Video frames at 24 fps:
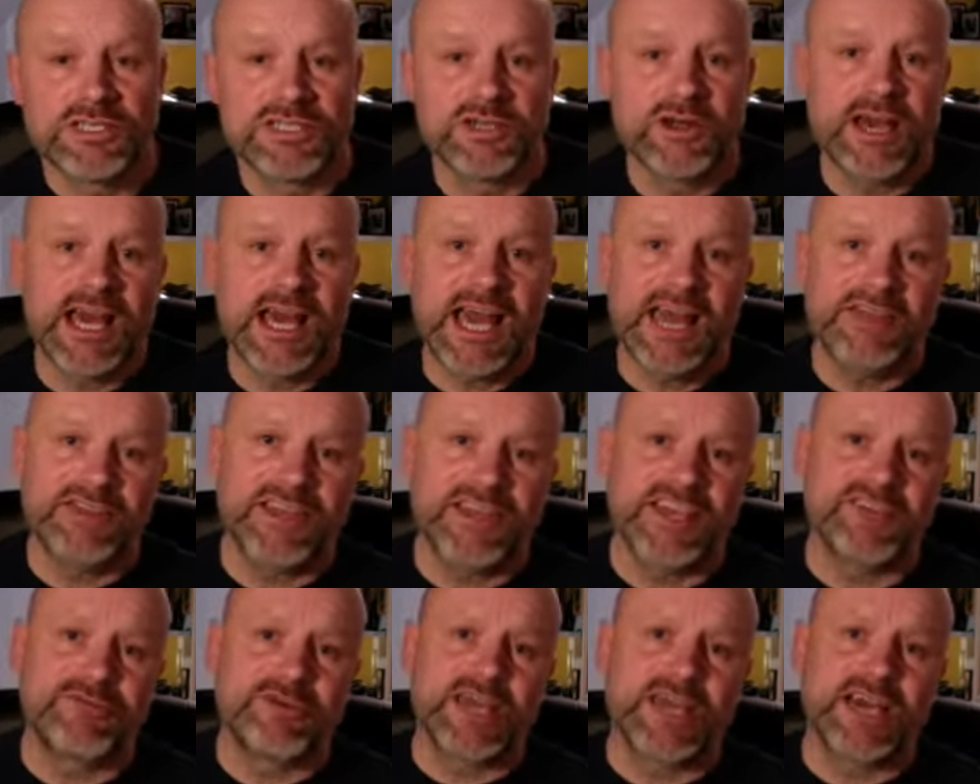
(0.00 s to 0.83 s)
You know, I
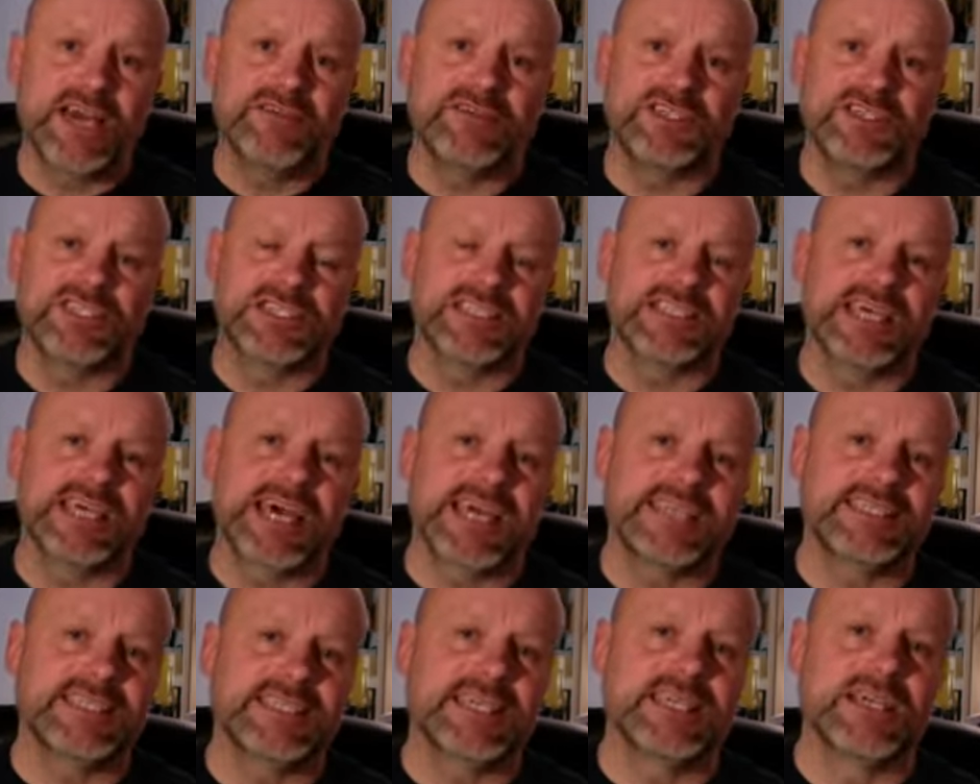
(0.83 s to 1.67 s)
think if we have a
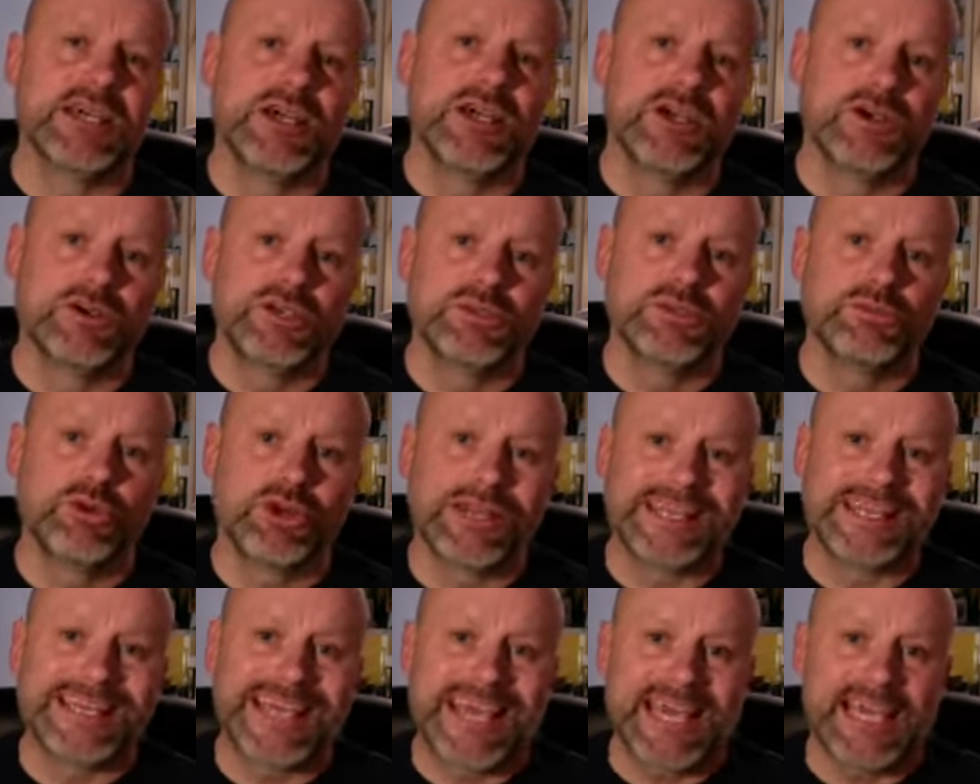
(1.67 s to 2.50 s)
society who's more
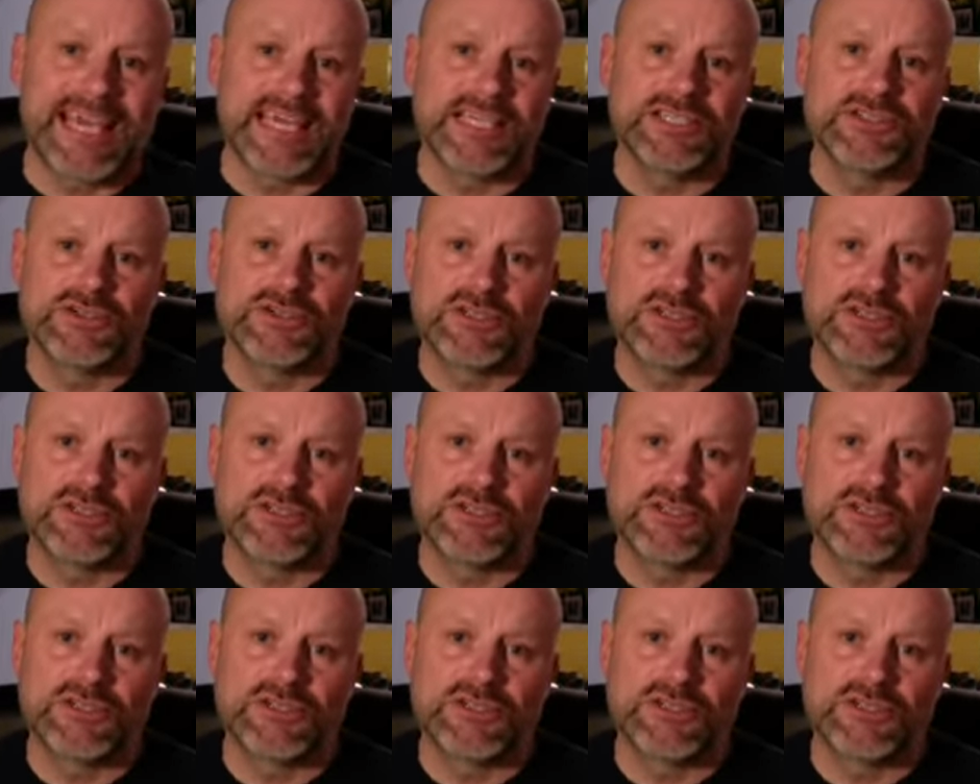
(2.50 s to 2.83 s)
engaged,